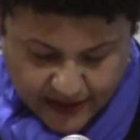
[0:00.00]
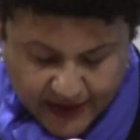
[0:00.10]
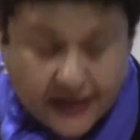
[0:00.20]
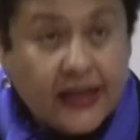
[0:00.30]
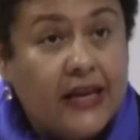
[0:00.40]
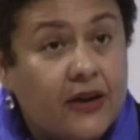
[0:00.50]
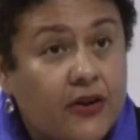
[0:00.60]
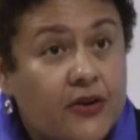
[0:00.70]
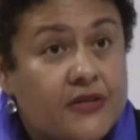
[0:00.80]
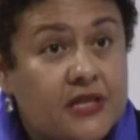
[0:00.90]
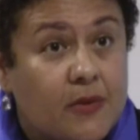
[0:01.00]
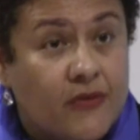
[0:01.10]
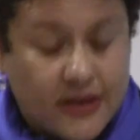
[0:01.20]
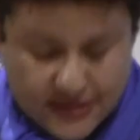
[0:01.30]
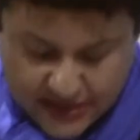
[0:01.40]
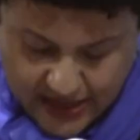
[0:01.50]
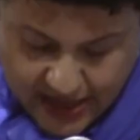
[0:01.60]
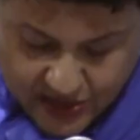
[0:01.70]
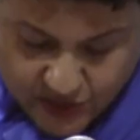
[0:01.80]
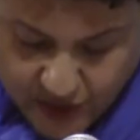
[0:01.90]
Then later, some of us
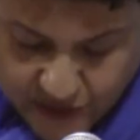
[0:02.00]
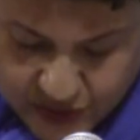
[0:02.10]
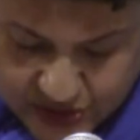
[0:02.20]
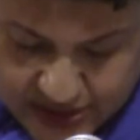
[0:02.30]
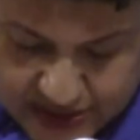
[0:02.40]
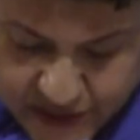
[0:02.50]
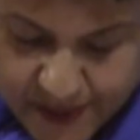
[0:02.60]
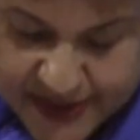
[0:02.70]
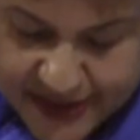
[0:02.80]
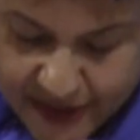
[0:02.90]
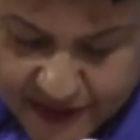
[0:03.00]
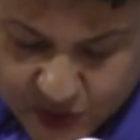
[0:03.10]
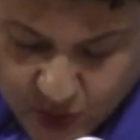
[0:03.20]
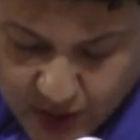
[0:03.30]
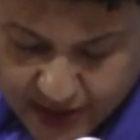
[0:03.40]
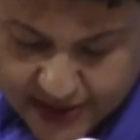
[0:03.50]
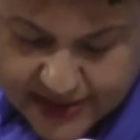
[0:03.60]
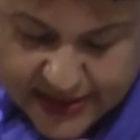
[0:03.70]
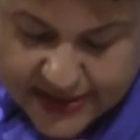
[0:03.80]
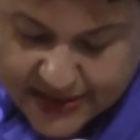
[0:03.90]
as refugees from the death
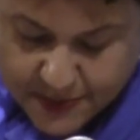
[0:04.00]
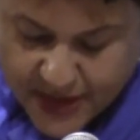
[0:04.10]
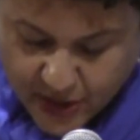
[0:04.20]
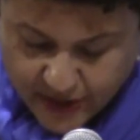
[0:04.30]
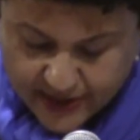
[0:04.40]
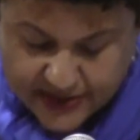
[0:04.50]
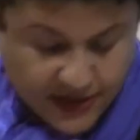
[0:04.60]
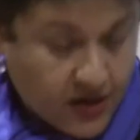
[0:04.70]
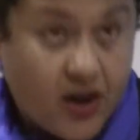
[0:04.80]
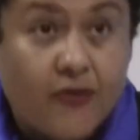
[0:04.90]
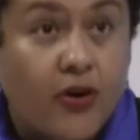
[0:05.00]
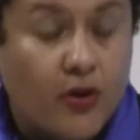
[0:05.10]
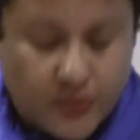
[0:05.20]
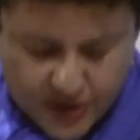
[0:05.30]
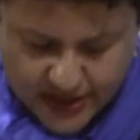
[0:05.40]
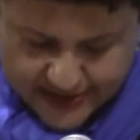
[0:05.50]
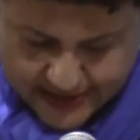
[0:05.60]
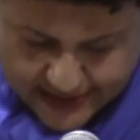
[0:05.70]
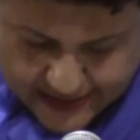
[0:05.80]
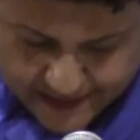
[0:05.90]
squads and disappearings of our own
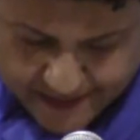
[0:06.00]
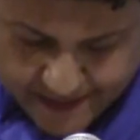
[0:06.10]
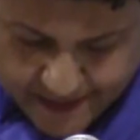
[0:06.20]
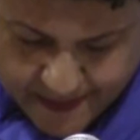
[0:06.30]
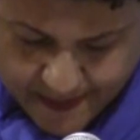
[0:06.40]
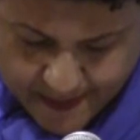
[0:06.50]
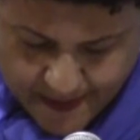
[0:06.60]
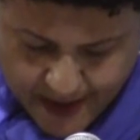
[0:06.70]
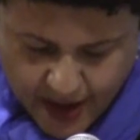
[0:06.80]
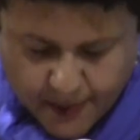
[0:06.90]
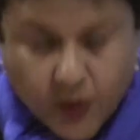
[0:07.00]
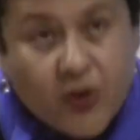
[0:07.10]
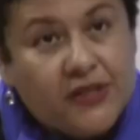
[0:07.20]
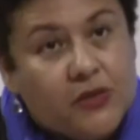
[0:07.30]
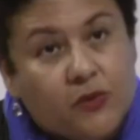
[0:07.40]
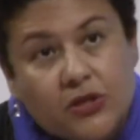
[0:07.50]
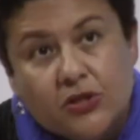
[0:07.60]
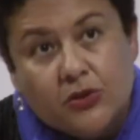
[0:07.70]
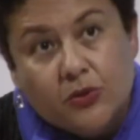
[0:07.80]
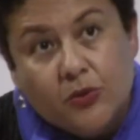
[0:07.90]
cousins. But what did we
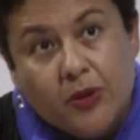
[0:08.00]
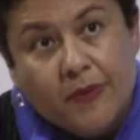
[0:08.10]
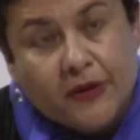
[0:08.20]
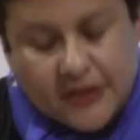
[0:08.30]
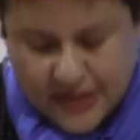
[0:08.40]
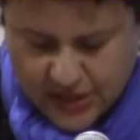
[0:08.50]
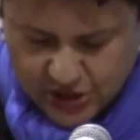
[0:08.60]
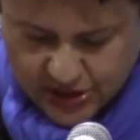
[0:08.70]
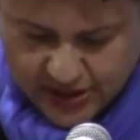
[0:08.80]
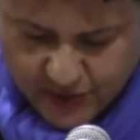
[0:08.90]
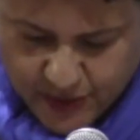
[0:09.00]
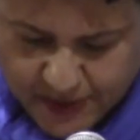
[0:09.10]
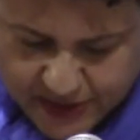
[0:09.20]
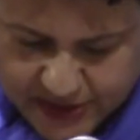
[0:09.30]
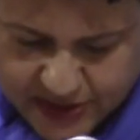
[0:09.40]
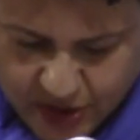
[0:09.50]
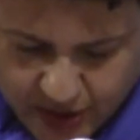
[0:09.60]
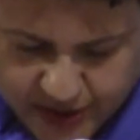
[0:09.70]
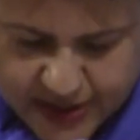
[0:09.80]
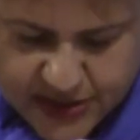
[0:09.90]
do? We built a nation, and we built its
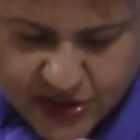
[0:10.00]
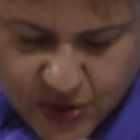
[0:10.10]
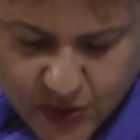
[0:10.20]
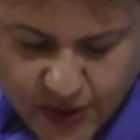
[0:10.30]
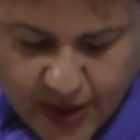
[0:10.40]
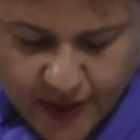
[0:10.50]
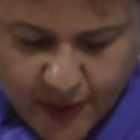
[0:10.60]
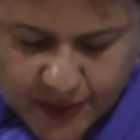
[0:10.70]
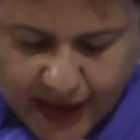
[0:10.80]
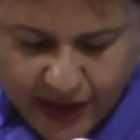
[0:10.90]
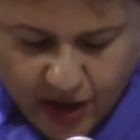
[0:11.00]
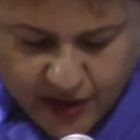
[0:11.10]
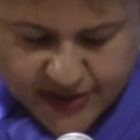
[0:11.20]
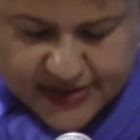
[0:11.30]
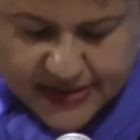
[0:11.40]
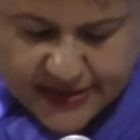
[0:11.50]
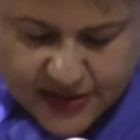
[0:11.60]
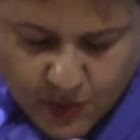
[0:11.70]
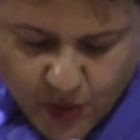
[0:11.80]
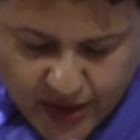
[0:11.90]
art. And so the black artist, in
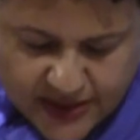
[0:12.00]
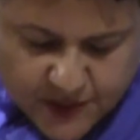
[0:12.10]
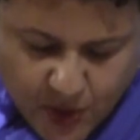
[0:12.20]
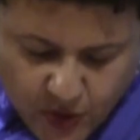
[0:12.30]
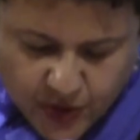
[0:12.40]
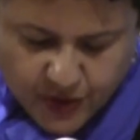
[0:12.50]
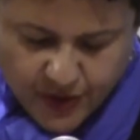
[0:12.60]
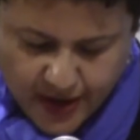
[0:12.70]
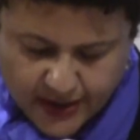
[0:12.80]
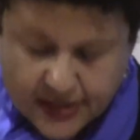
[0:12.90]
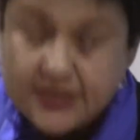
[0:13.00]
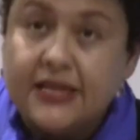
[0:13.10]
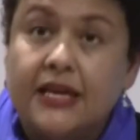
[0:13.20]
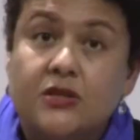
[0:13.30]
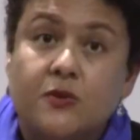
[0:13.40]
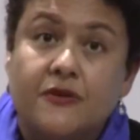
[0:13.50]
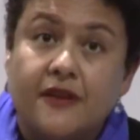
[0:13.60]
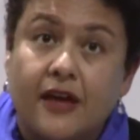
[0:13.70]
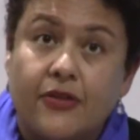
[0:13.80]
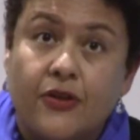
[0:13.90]
some way, spoken or not, contends with
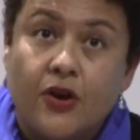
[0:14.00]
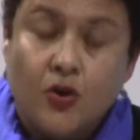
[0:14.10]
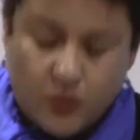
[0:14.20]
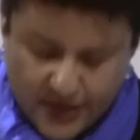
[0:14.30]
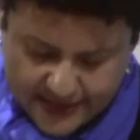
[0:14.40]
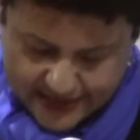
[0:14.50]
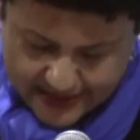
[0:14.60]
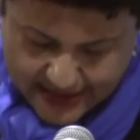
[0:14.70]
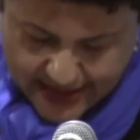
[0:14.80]
death, races